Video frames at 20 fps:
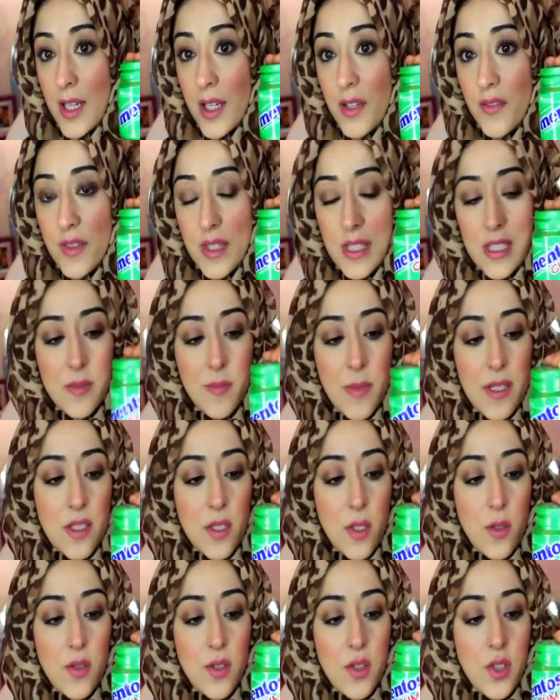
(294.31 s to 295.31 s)
I love these
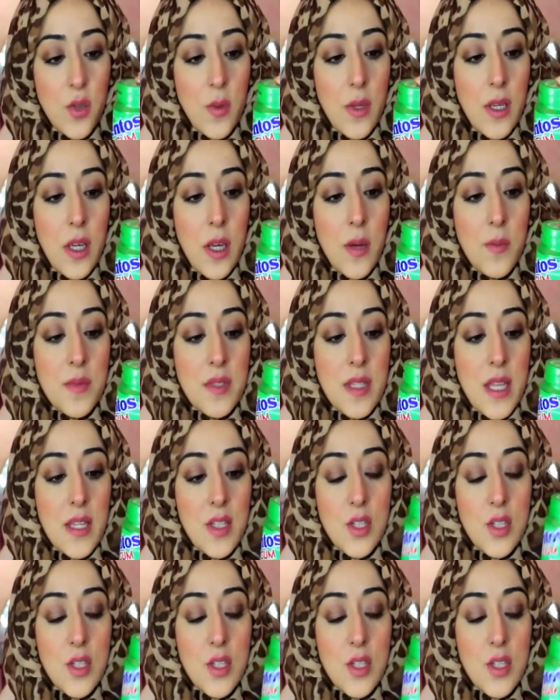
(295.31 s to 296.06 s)
Mentos chewing gums.